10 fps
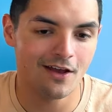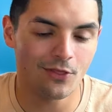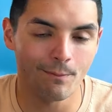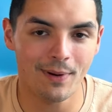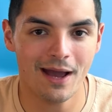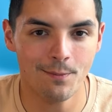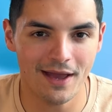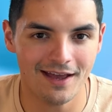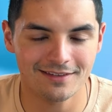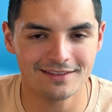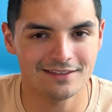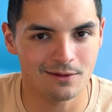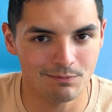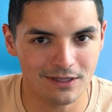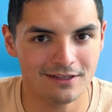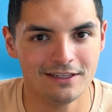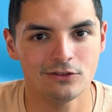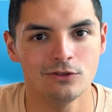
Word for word: the bypass is the ability to